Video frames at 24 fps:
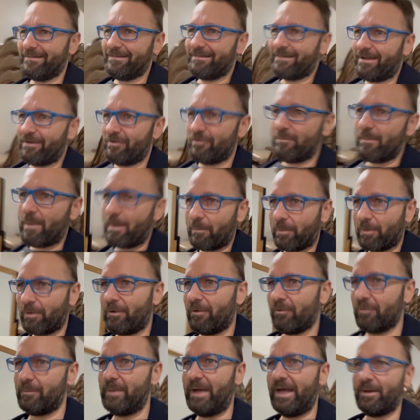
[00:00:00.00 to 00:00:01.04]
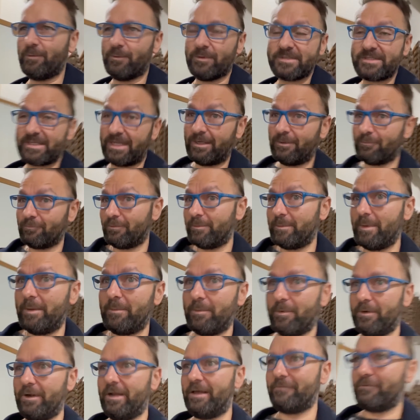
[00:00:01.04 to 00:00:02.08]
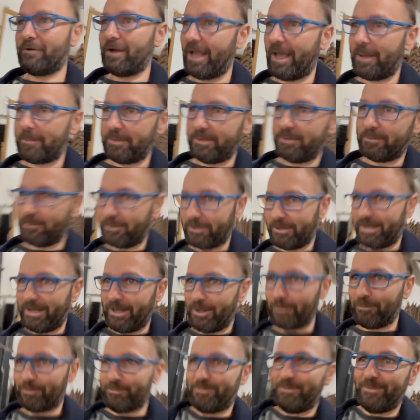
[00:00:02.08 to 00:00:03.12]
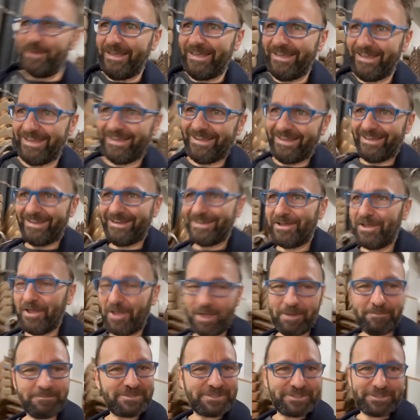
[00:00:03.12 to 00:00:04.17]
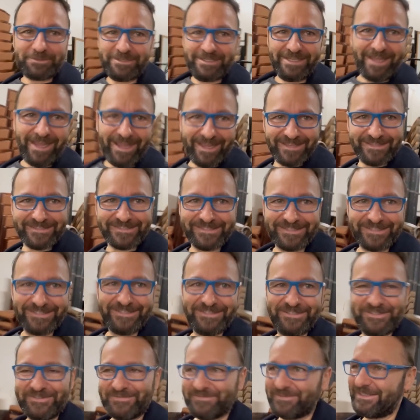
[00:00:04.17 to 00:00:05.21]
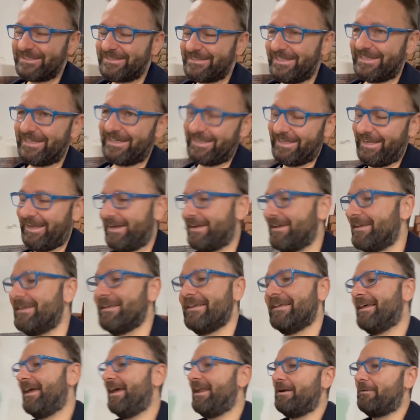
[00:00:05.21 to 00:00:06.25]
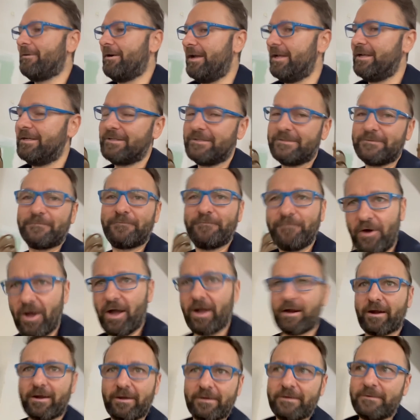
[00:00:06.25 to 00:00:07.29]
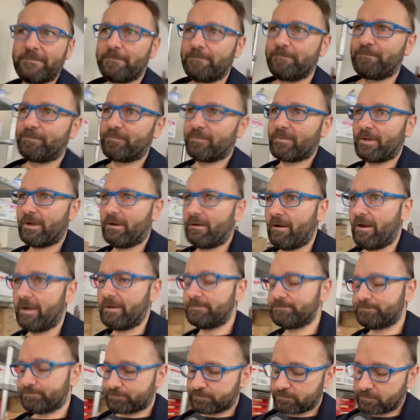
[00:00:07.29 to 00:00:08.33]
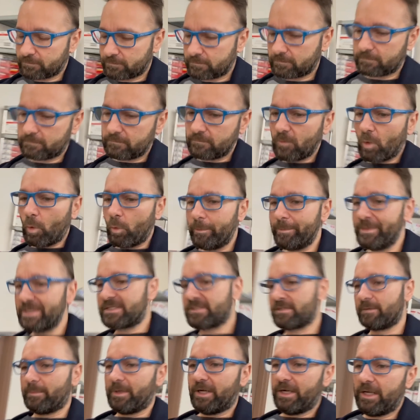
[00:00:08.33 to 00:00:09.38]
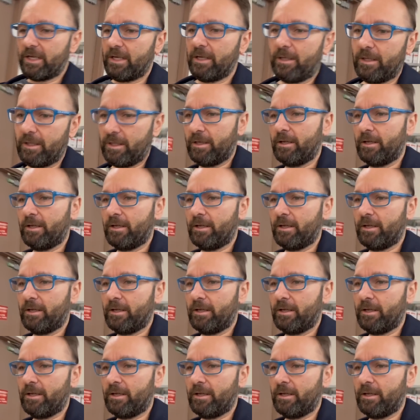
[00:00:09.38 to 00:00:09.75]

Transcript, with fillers: I remember all the bad ones. I don't remember it ever happened where it helped me. I'm sure it has, but uh, yeah. Anyway, fuck. All right, we missed the money.